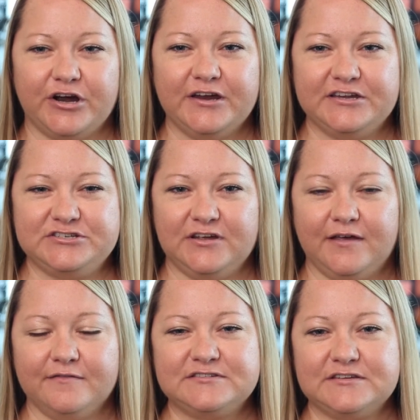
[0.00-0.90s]

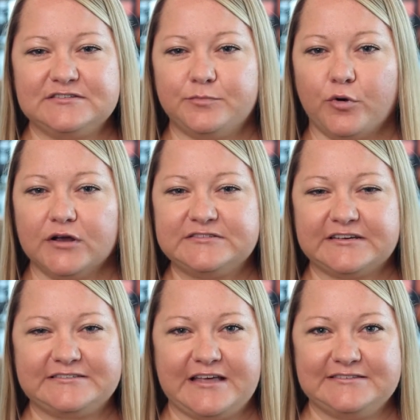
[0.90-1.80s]
initiatives to support
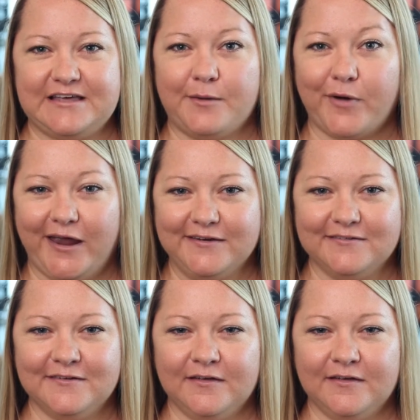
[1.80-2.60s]
success at Brighton.